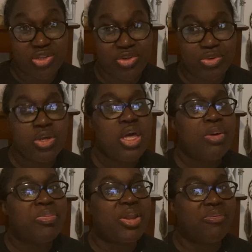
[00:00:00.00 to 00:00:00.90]
do,
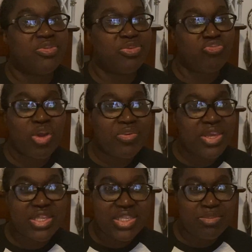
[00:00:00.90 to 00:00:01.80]
but I was very
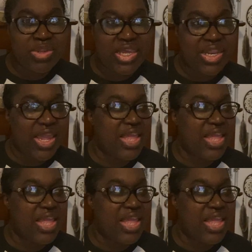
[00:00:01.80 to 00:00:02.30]
intimidated.